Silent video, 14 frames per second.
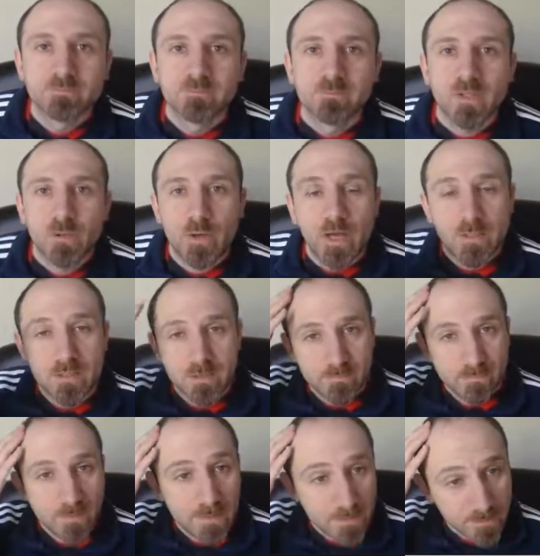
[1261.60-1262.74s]
crouching
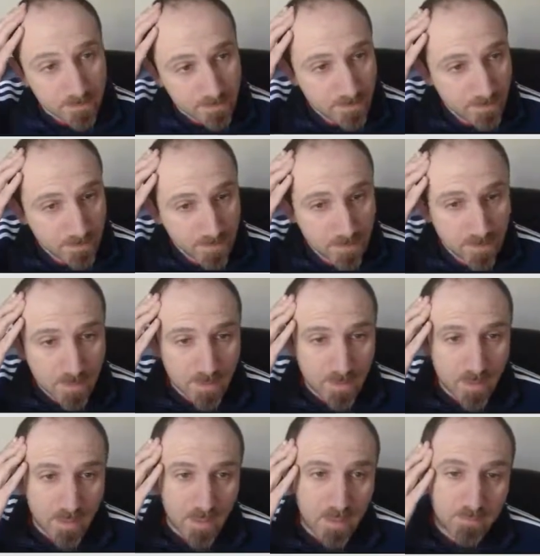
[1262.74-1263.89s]
fierce,
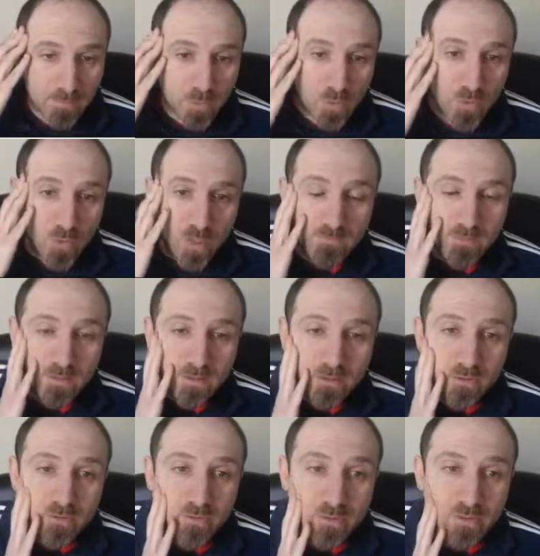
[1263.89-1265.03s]
or even a
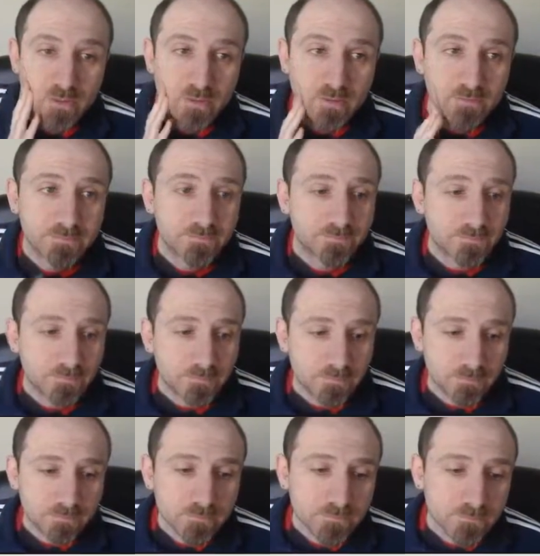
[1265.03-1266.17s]
Shoryuken,
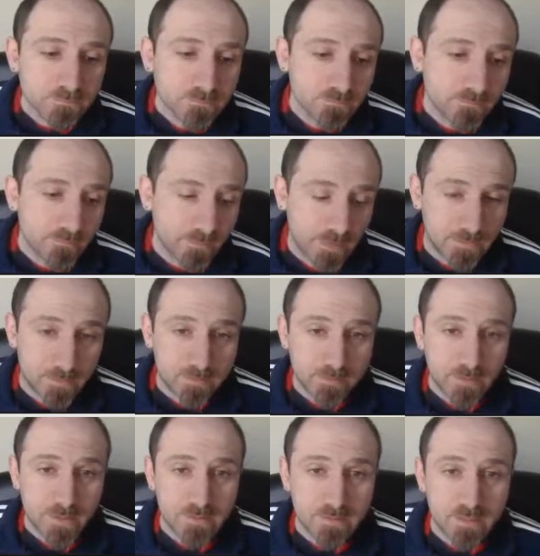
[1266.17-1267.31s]
and does
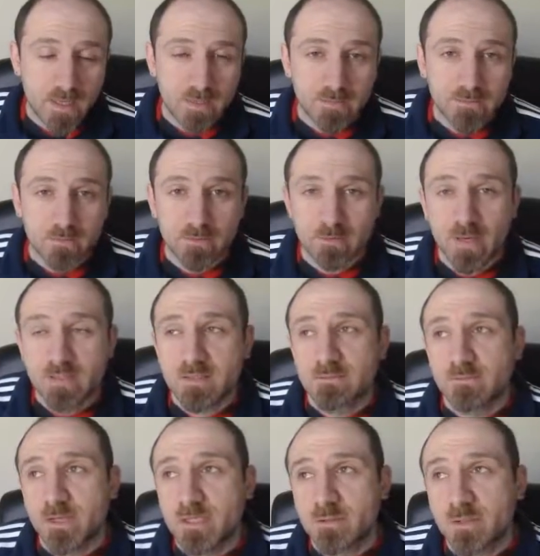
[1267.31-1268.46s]
crazy, so crazy
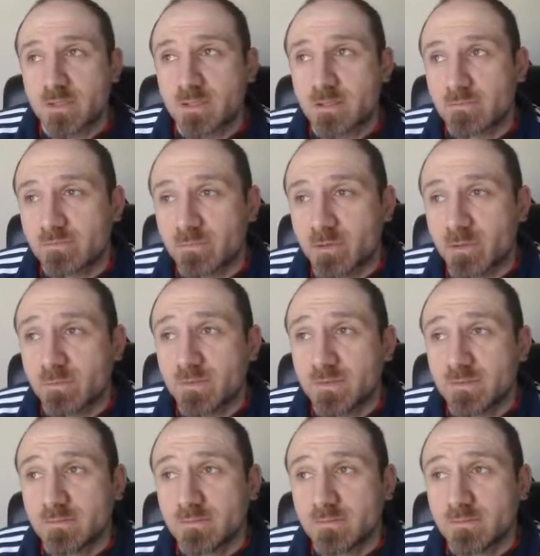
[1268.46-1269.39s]
V-trigger confirms,